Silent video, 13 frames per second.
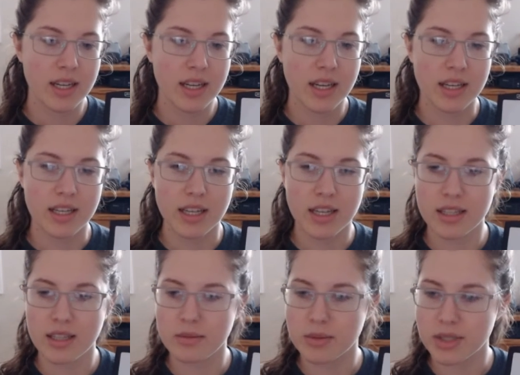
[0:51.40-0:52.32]
And
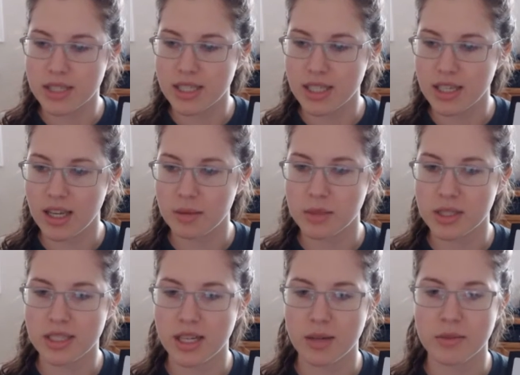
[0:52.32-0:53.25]
then we'll see how much
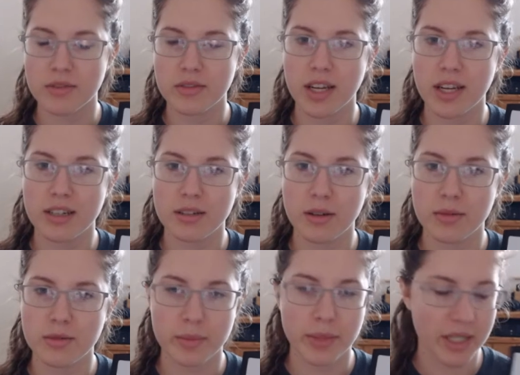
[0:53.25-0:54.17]
time we've got and go
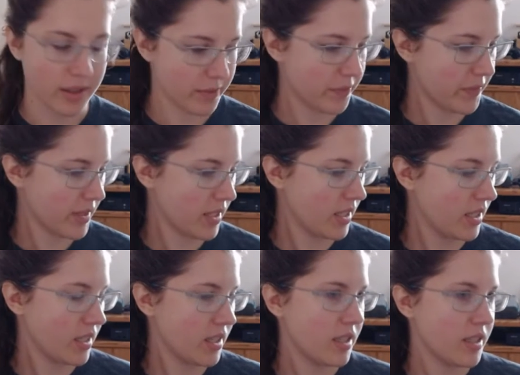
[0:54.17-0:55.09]
from there.
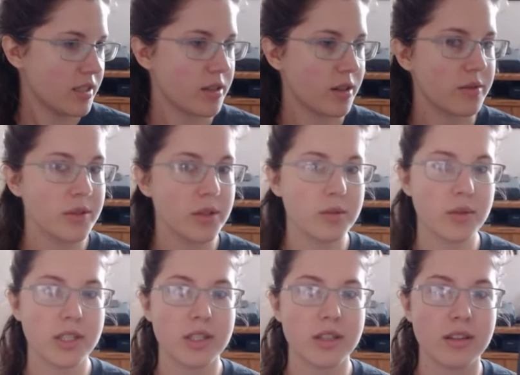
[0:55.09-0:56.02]
So if you
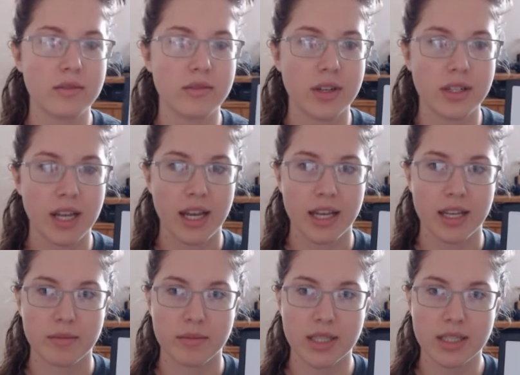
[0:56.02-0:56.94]
want to convert a
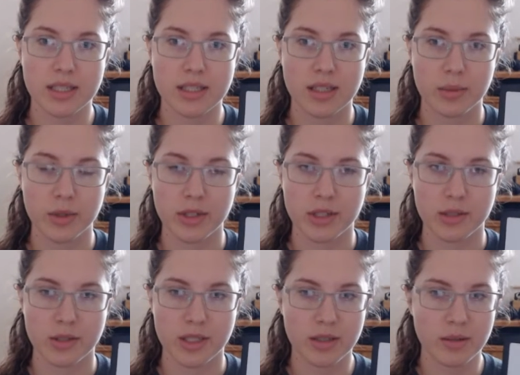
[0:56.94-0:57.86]
mixed number into
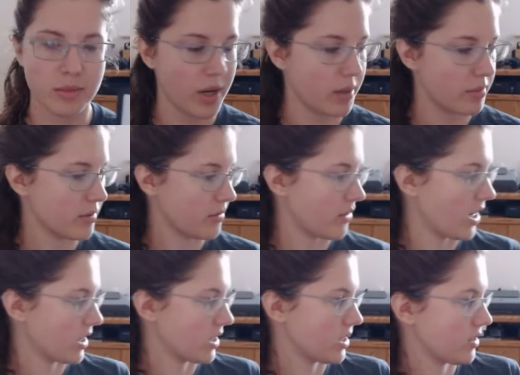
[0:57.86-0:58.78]
an improper
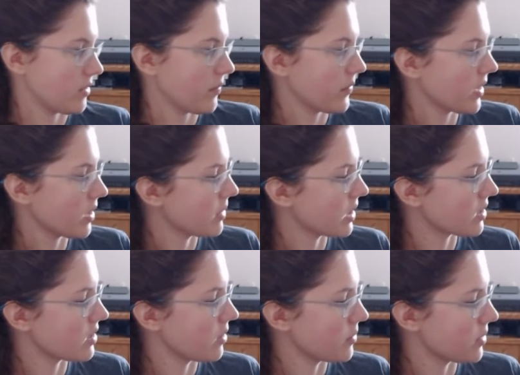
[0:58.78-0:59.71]
fraction, mixed
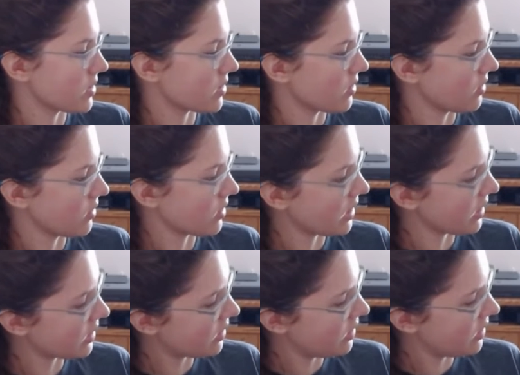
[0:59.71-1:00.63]
number is going to look like
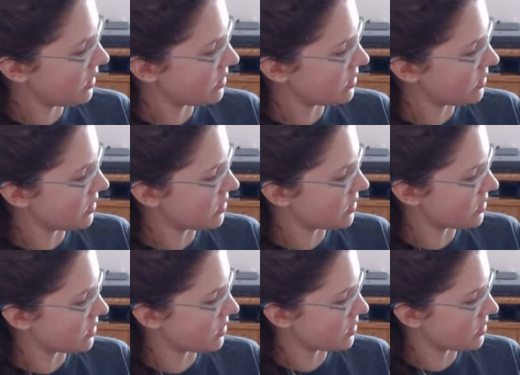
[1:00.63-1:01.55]
this. Let's
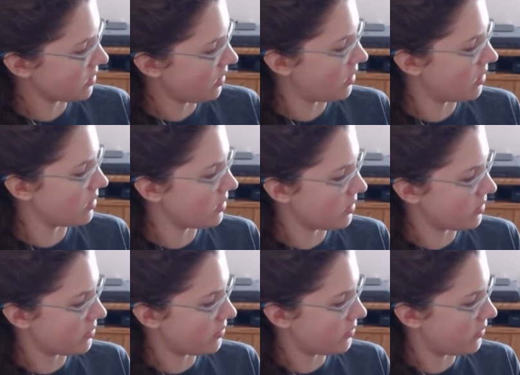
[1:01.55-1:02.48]
just call it
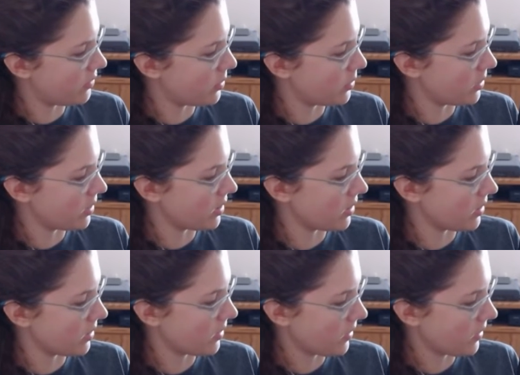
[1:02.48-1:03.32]
4.